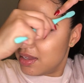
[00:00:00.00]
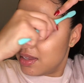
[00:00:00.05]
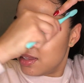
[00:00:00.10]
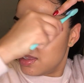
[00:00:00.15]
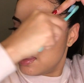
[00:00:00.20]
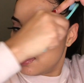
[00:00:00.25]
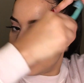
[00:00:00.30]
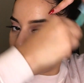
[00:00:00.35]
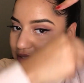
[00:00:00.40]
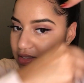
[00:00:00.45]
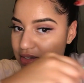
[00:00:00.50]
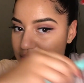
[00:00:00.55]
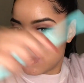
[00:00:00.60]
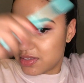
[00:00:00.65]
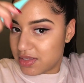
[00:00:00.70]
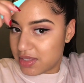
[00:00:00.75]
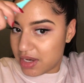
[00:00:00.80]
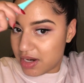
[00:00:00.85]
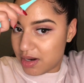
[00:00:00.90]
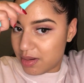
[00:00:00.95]
this looks
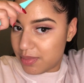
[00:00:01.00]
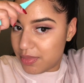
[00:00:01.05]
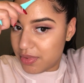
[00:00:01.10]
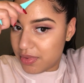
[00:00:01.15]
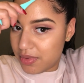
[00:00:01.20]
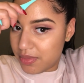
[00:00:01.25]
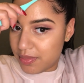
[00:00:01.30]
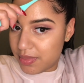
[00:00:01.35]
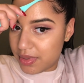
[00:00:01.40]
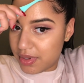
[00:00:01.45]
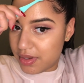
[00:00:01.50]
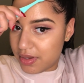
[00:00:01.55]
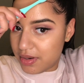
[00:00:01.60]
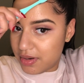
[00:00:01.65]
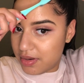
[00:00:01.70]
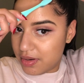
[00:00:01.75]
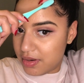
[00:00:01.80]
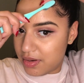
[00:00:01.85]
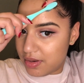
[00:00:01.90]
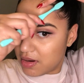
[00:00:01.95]
terrible, but
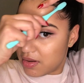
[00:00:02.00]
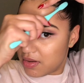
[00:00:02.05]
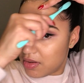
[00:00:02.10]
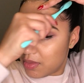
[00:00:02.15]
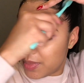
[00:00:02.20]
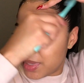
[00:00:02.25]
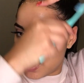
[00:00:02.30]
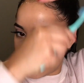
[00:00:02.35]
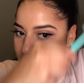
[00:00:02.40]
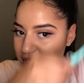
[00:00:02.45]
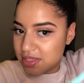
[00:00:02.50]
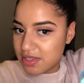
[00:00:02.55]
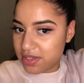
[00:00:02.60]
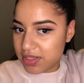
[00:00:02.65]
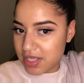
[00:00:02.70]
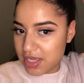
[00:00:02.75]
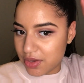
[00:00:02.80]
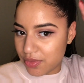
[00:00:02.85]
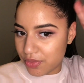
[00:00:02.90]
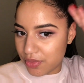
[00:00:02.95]
oh my god, this looks
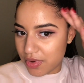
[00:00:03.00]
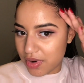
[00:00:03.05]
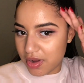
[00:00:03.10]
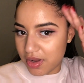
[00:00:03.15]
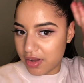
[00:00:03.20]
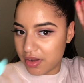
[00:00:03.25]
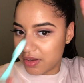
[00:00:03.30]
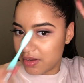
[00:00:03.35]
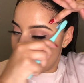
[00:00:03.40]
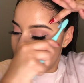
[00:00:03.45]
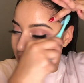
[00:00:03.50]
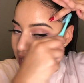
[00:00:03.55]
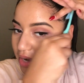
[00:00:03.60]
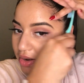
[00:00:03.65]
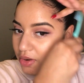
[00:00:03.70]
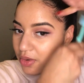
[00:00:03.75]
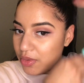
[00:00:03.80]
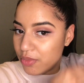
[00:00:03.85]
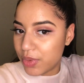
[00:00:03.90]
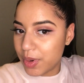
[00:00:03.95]
like wrong. I don't
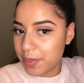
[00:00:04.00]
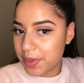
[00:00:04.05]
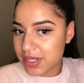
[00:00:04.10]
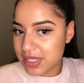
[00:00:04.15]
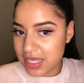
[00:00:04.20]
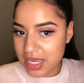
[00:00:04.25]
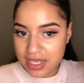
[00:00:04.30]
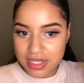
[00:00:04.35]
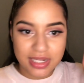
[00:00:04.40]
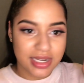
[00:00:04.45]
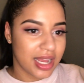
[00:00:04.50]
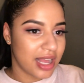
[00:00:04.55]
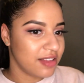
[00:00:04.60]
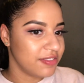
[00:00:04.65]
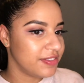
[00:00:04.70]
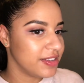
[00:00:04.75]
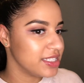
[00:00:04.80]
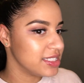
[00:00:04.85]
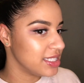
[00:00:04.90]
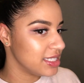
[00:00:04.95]
know. I'll
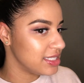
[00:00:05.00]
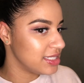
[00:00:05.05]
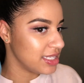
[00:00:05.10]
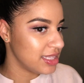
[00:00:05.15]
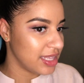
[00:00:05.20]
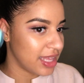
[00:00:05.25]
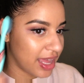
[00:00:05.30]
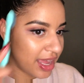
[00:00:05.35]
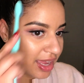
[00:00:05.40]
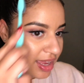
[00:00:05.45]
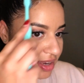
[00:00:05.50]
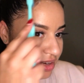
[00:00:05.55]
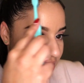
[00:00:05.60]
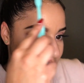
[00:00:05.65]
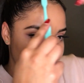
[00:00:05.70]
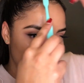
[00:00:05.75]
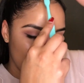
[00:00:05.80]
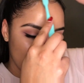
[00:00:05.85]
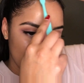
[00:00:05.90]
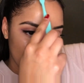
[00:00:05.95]
fix this in the
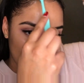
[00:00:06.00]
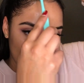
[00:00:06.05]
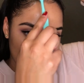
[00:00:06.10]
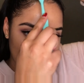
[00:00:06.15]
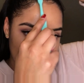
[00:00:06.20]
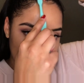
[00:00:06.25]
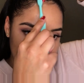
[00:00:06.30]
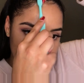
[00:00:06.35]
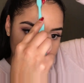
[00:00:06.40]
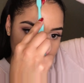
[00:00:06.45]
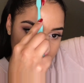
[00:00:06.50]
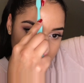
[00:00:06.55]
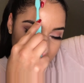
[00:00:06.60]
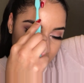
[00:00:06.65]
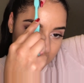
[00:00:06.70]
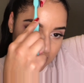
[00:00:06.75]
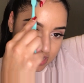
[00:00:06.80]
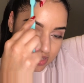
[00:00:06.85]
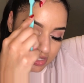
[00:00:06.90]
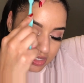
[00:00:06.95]
end, but you guys get the
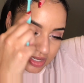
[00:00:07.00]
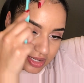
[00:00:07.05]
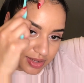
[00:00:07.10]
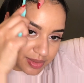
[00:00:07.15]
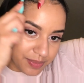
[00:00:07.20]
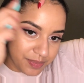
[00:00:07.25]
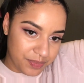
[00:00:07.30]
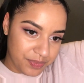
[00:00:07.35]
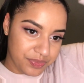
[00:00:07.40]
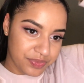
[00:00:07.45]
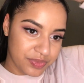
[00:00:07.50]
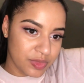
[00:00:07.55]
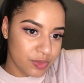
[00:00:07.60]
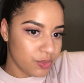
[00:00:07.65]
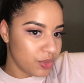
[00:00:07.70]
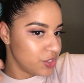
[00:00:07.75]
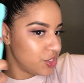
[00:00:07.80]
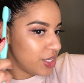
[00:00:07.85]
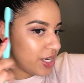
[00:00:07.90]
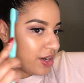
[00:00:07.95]
idea.
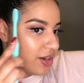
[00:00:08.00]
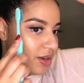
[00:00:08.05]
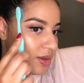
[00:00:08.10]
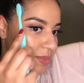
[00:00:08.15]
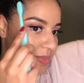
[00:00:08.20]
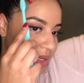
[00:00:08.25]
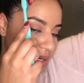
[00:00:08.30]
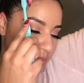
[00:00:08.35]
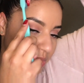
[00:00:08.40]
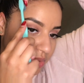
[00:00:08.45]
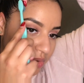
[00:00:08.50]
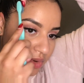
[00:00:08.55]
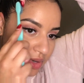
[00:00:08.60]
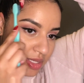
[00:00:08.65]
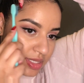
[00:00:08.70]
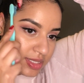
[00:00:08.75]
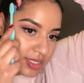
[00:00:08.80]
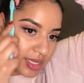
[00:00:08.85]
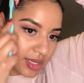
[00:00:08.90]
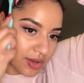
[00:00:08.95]
Put your hair up in a
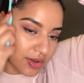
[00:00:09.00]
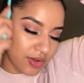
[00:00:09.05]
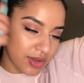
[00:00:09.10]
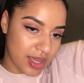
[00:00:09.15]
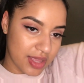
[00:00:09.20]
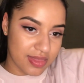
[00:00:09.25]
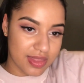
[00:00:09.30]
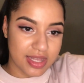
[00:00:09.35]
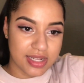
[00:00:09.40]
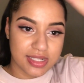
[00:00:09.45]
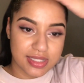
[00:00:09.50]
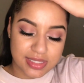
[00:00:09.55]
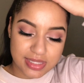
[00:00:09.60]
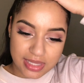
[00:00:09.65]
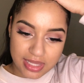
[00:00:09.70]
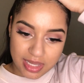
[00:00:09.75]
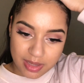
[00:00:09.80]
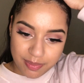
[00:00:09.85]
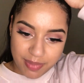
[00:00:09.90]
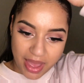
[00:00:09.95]
ponytail and then
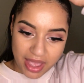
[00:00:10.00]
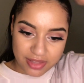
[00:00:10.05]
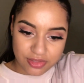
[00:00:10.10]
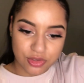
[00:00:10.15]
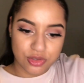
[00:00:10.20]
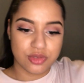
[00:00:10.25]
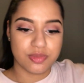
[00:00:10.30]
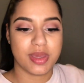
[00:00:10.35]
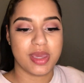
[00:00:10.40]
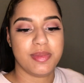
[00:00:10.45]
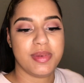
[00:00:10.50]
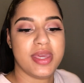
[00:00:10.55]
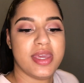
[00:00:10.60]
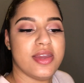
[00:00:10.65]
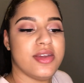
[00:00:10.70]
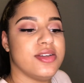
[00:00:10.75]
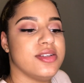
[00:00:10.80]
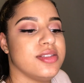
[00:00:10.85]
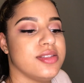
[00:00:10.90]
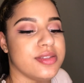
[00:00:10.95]
slick back those baby
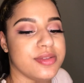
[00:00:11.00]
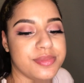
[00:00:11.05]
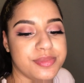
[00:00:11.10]
hairs.